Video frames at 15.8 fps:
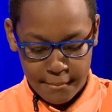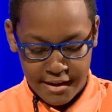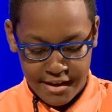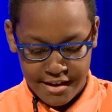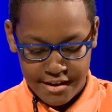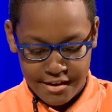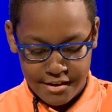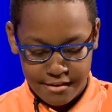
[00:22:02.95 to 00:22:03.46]

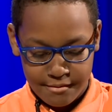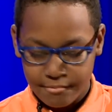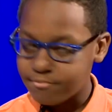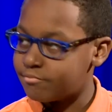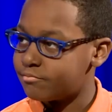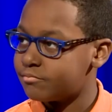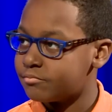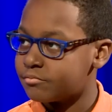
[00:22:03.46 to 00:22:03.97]
Tell me, tell me
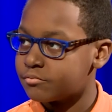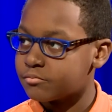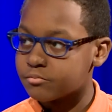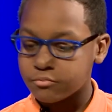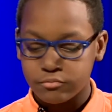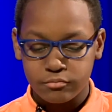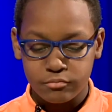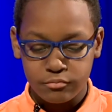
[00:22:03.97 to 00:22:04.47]
the prayer.
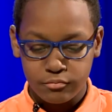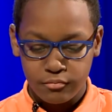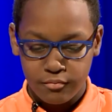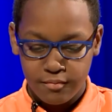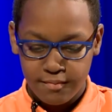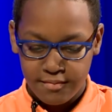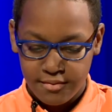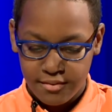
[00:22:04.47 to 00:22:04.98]
Tell, share your
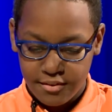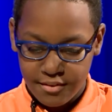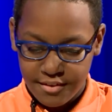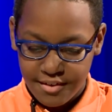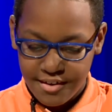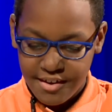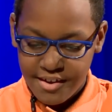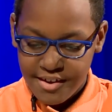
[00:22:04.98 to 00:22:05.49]
prayer with
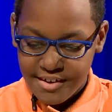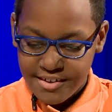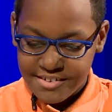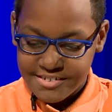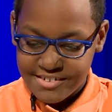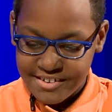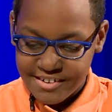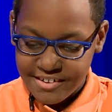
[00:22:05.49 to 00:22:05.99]
us.
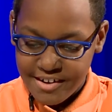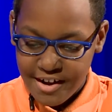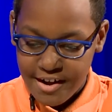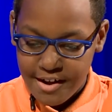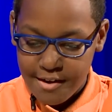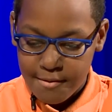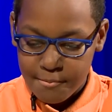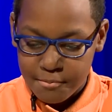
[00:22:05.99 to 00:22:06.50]
Dear
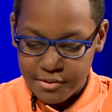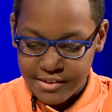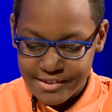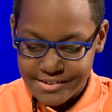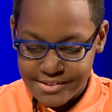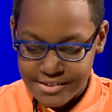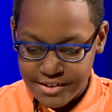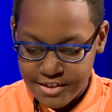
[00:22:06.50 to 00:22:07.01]
God,
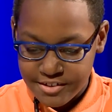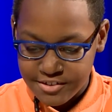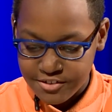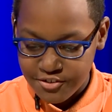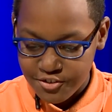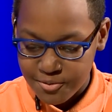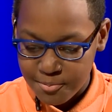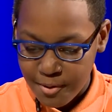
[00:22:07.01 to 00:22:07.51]
please see us
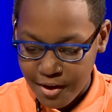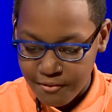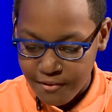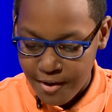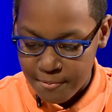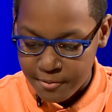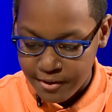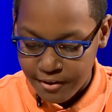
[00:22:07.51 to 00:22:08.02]
through by
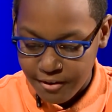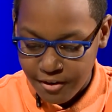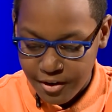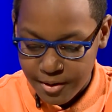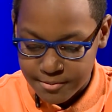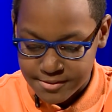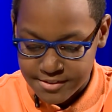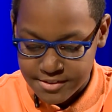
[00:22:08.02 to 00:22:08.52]
wrapping your
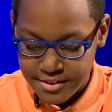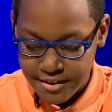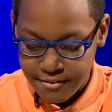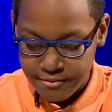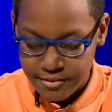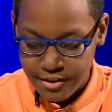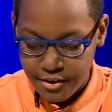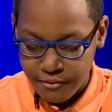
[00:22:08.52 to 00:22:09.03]
arms of
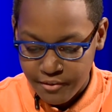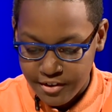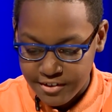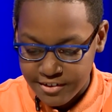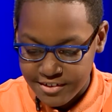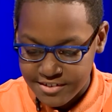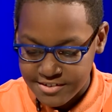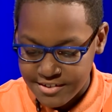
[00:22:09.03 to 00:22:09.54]
safety
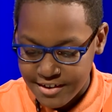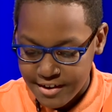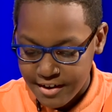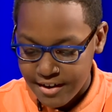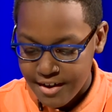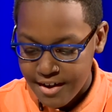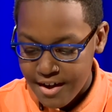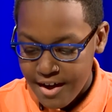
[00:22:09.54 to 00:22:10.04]
around us
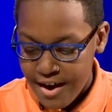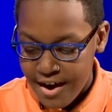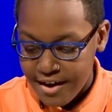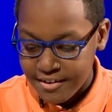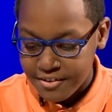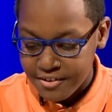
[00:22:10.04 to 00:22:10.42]
tight. I